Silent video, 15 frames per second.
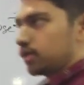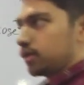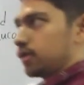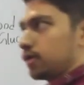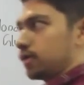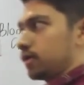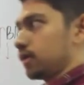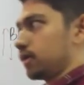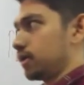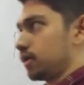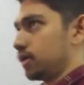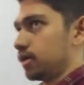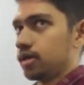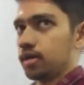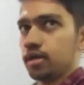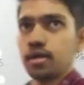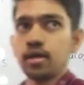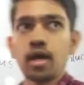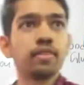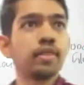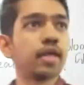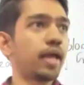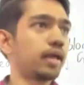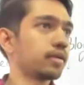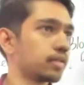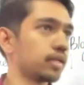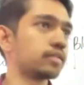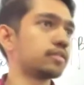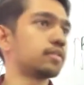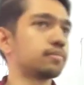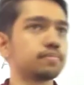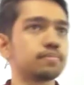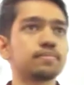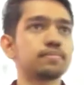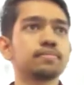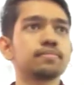That's it.